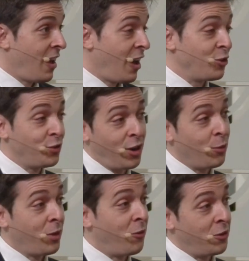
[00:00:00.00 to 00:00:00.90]
and you start
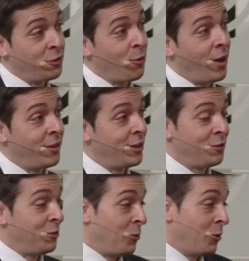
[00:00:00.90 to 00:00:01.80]
with the first
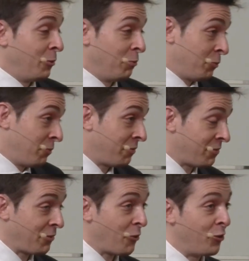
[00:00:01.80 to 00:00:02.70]
quadrant or
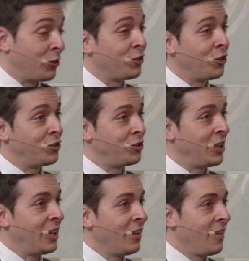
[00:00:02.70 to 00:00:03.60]
the first
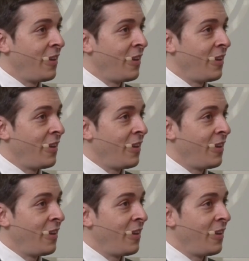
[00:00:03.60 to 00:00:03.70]
surgery,